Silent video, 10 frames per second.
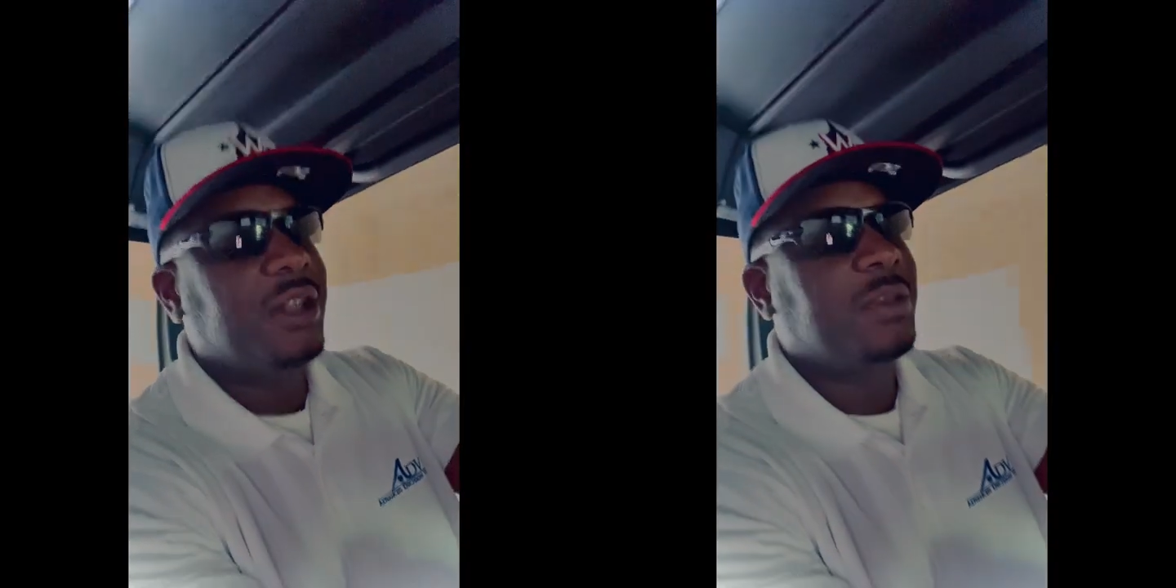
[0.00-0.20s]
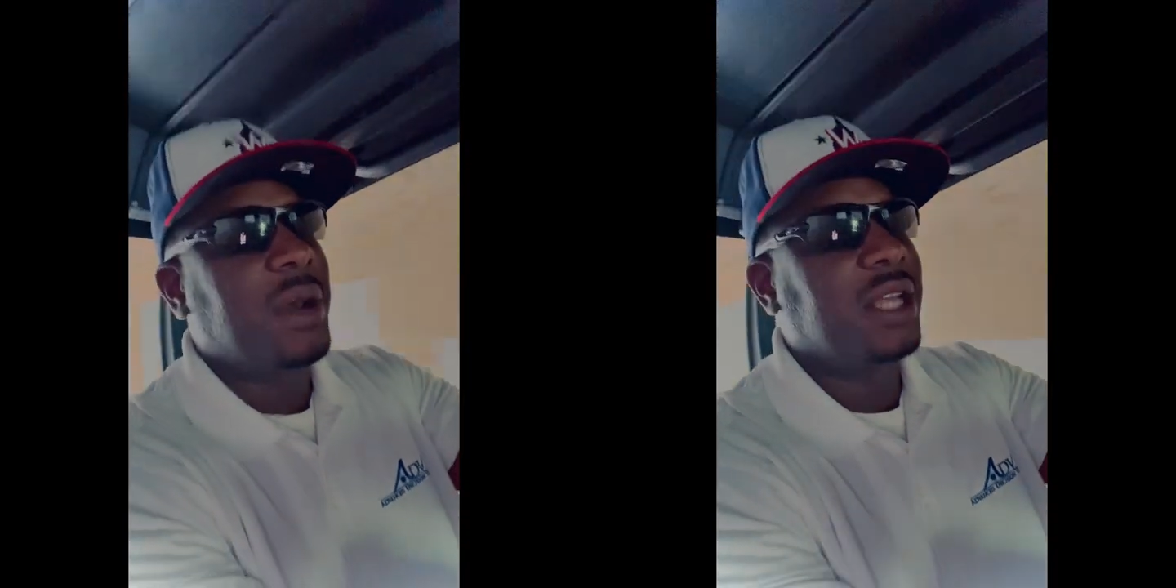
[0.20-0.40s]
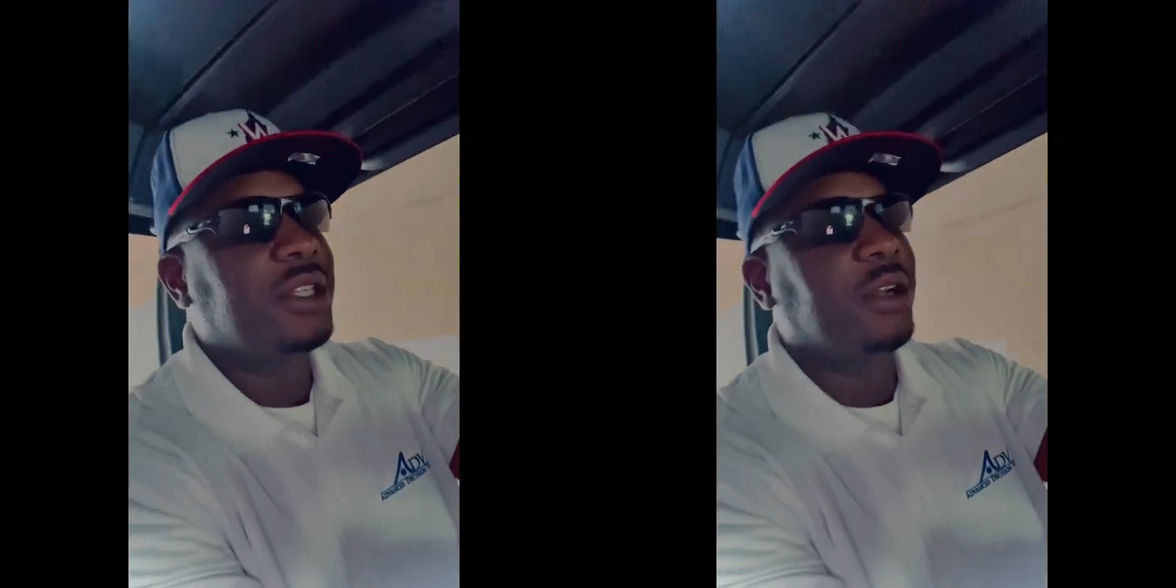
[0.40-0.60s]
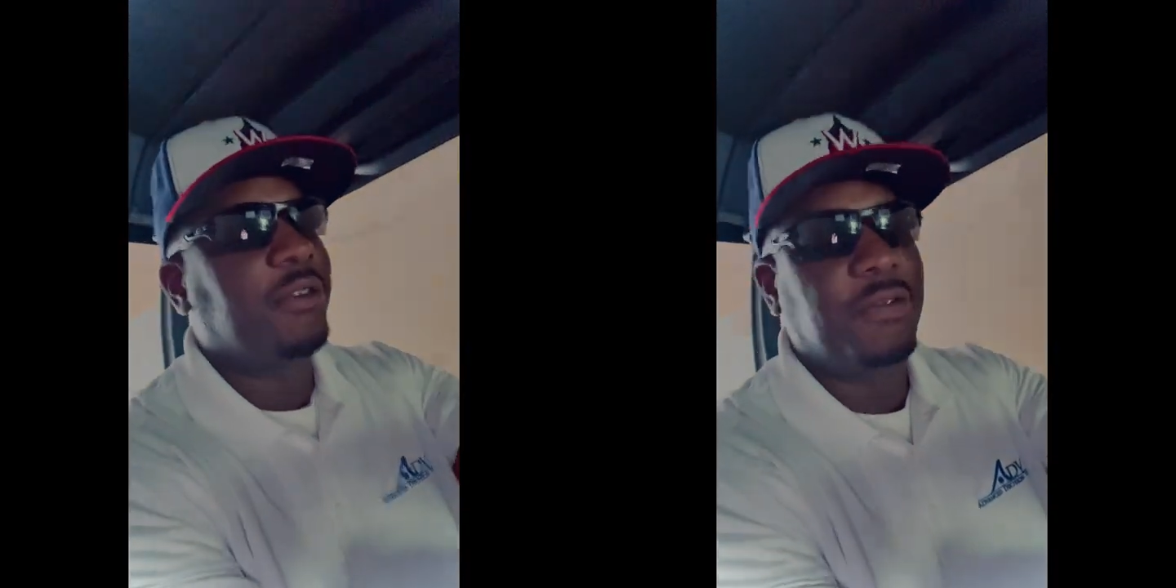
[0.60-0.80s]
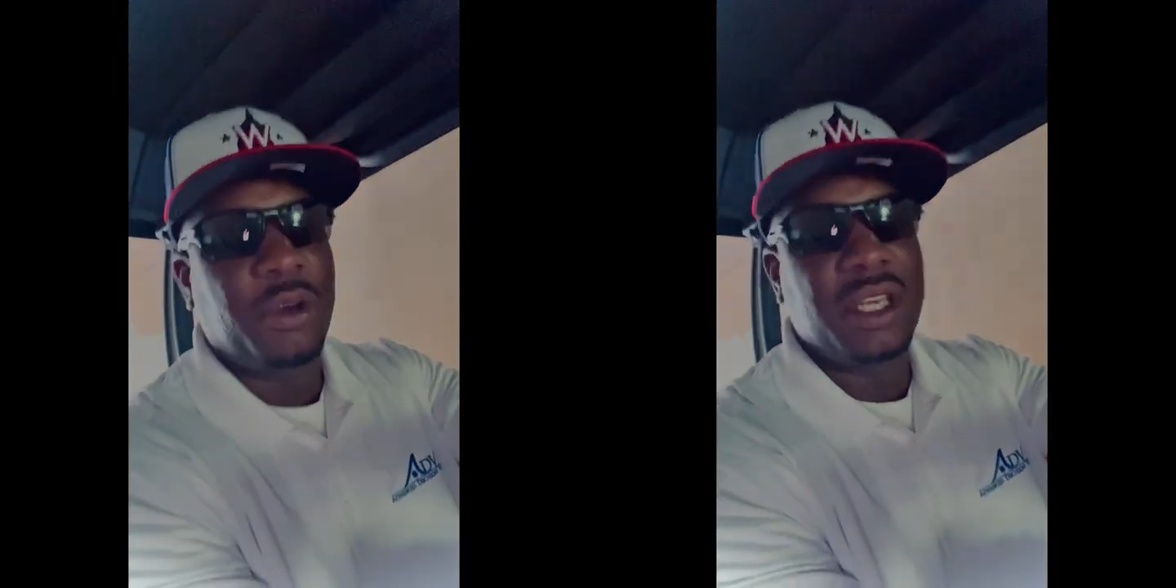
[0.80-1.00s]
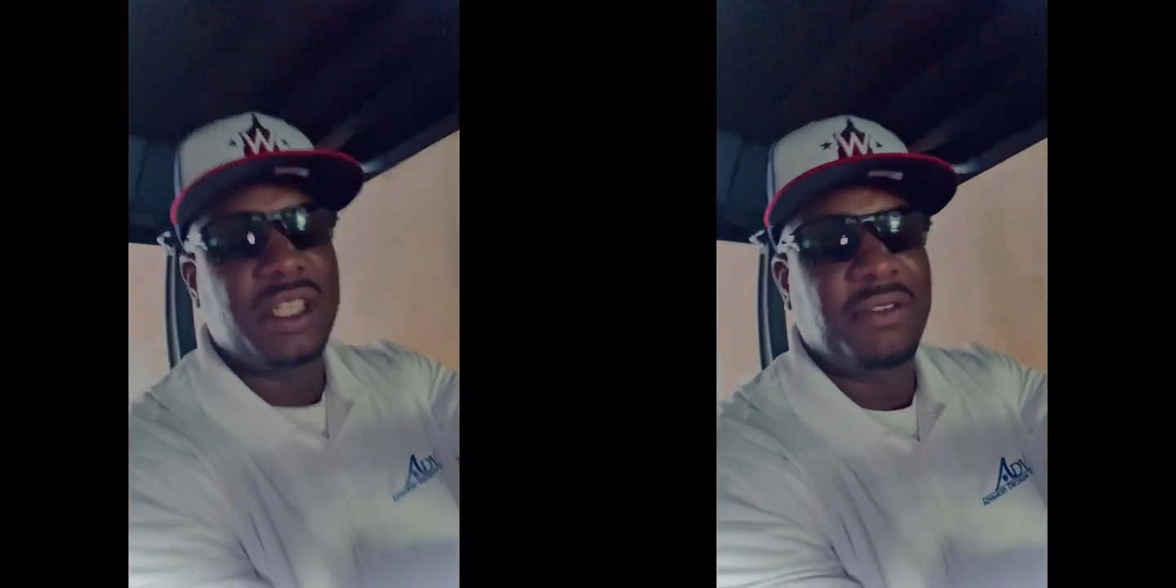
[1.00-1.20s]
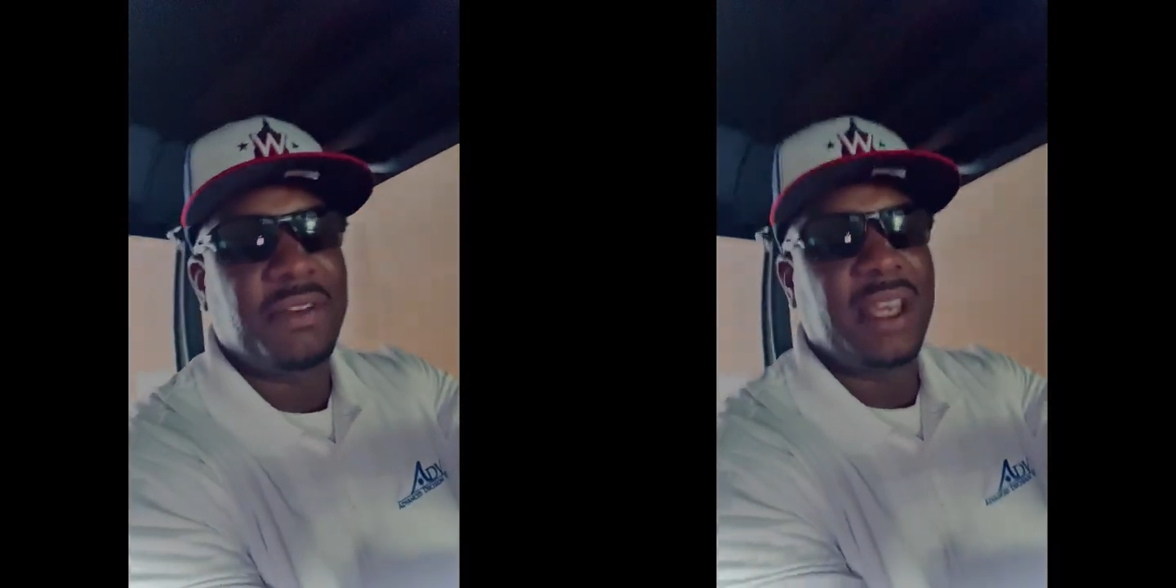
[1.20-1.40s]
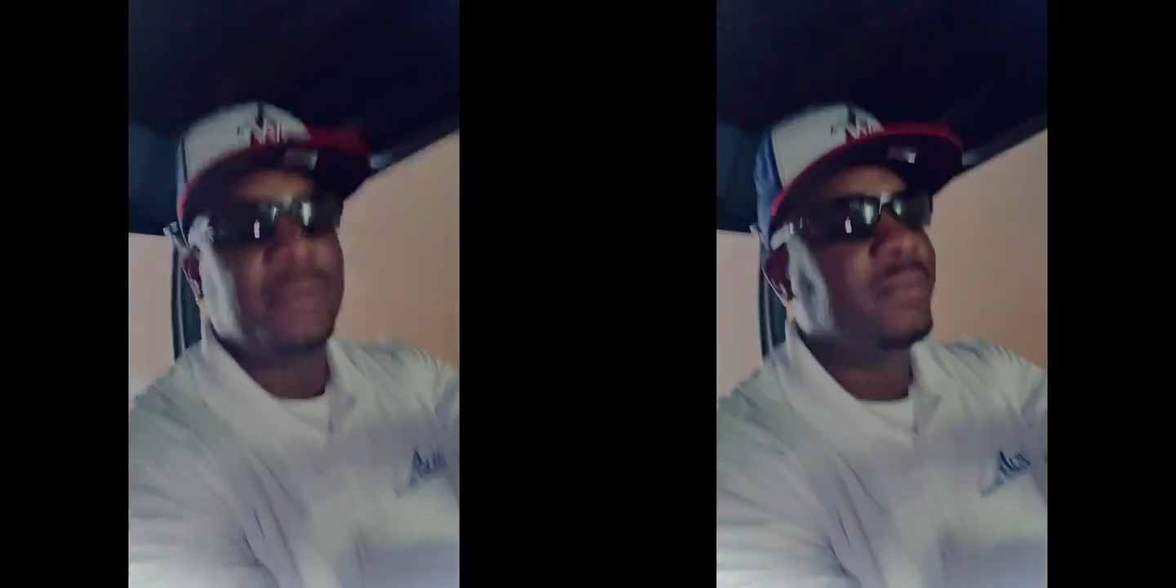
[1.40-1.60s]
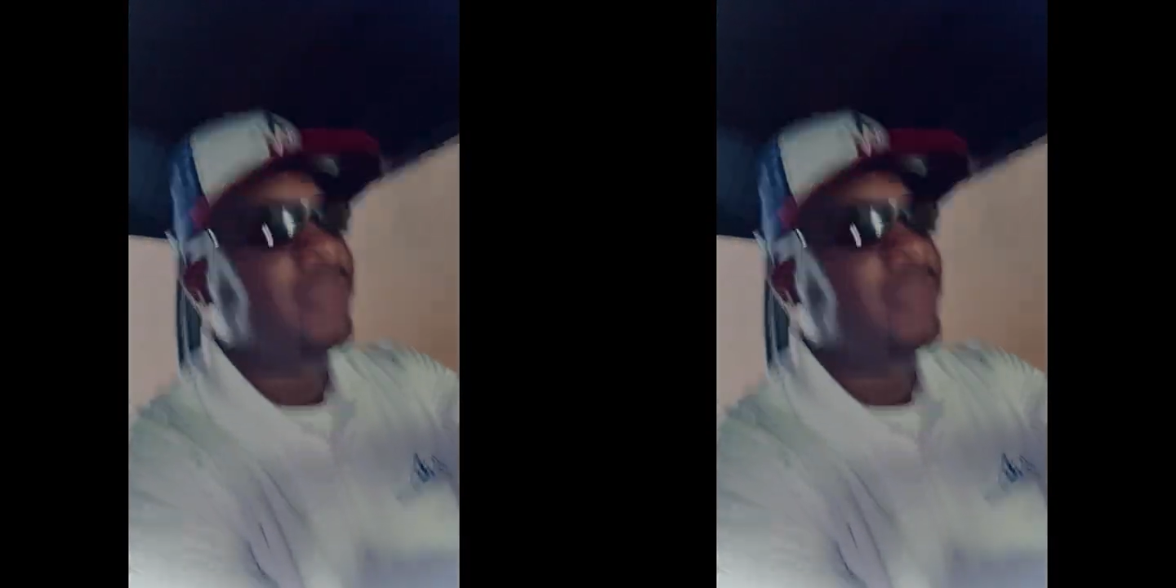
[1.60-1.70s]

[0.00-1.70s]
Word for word: sponsor for this event.